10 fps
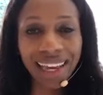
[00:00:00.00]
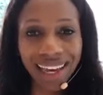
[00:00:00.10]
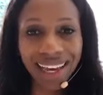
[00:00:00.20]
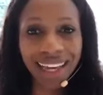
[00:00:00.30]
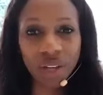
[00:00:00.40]

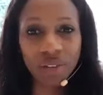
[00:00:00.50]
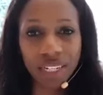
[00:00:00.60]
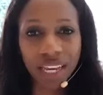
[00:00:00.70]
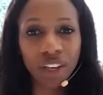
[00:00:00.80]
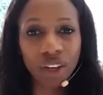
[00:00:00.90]
it's going to
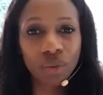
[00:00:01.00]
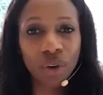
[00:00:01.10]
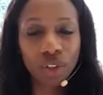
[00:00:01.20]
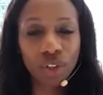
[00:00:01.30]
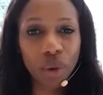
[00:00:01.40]
get you
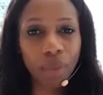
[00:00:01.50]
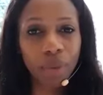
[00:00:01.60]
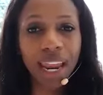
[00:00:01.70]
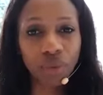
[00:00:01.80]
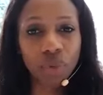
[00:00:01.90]
to a
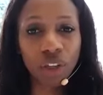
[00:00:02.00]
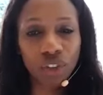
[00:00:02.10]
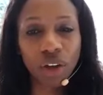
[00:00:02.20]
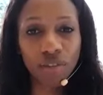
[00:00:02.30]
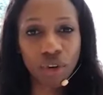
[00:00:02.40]
place where you
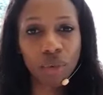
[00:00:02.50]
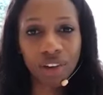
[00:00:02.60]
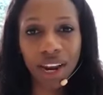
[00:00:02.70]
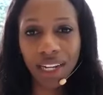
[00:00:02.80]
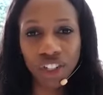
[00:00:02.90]
start forming a
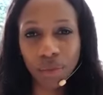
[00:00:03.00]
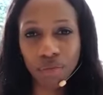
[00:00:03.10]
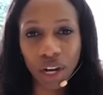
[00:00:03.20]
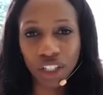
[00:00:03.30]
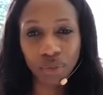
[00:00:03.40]
relationship
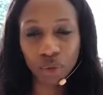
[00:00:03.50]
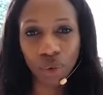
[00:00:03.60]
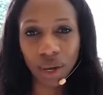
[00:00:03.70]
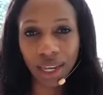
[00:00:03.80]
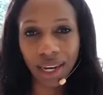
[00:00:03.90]
much more
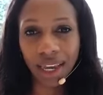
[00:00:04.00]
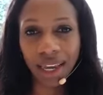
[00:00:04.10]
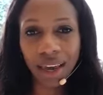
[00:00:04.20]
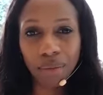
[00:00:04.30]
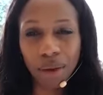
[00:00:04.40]
quickly.
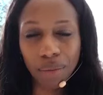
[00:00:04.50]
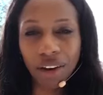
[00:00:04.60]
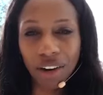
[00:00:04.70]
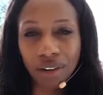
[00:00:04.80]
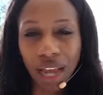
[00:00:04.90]
People
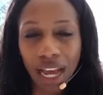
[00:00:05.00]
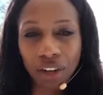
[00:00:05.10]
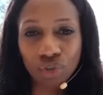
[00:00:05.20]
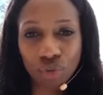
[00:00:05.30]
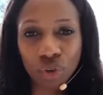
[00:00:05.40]
are
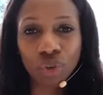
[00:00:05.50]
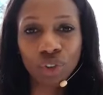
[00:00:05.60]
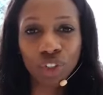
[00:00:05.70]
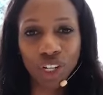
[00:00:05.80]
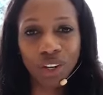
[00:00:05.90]

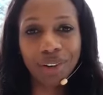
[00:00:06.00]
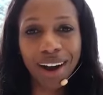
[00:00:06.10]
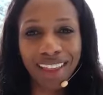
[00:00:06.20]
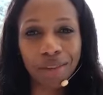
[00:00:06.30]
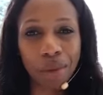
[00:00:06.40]
drawn to
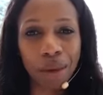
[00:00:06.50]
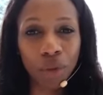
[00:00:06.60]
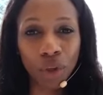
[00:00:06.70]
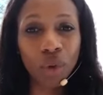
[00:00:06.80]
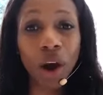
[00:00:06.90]
other
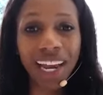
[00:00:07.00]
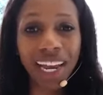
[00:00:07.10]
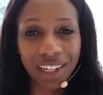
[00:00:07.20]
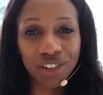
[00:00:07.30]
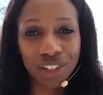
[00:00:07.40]
people who are
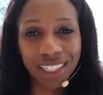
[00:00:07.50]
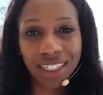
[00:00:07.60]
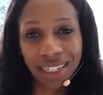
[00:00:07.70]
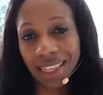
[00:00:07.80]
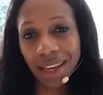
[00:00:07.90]

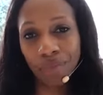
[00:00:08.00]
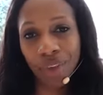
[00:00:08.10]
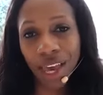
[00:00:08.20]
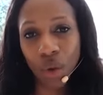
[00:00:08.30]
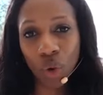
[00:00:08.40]
interested in them
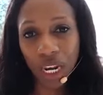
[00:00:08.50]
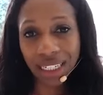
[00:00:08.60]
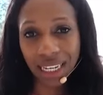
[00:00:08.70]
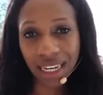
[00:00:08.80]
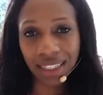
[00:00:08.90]
and willing
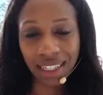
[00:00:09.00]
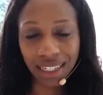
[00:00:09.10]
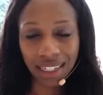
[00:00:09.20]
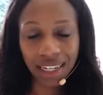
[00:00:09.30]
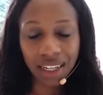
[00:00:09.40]
to
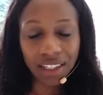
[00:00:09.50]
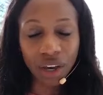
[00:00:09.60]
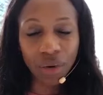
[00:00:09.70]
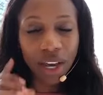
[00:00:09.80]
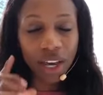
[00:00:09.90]
listen.
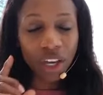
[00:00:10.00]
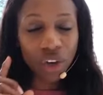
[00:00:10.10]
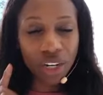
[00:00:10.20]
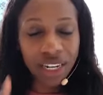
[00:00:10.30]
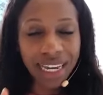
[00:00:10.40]
So
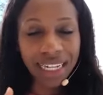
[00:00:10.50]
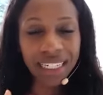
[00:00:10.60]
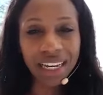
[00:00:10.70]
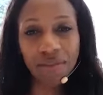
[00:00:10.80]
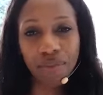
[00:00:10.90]
you need
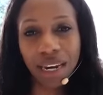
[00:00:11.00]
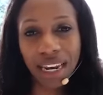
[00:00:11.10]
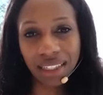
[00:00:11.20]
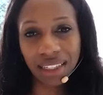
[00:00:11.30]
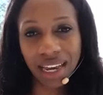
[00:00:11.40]
to have been
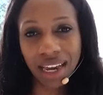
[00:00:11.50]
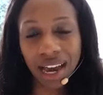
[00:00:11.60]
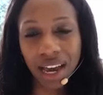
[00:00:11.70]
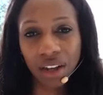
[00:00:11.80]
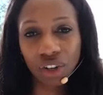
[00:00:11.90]

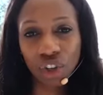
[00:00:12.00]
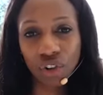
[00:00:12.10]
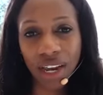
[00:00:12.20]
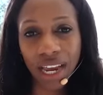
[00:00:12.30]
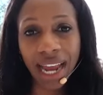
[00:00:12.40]
listening
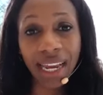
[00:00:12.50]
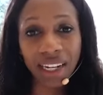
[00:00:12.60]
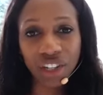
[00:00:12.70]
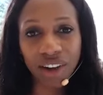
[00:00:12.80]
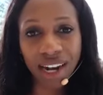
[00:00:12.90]
during any
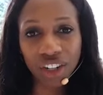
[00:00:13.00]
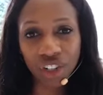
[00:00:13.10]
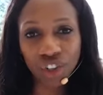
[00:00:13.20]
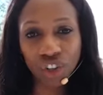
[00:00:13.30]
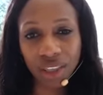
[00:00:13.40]

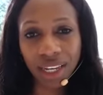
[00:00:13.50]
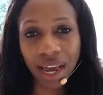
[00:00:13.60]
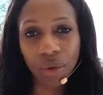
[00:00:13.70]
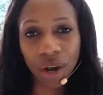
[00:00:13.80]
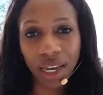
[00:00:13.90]
interaction during the
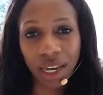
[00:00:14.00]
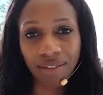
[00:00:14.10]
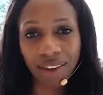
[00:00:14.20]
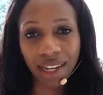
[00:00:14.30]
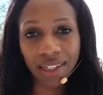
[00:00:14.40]
networking
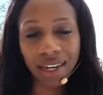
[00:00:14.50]
event.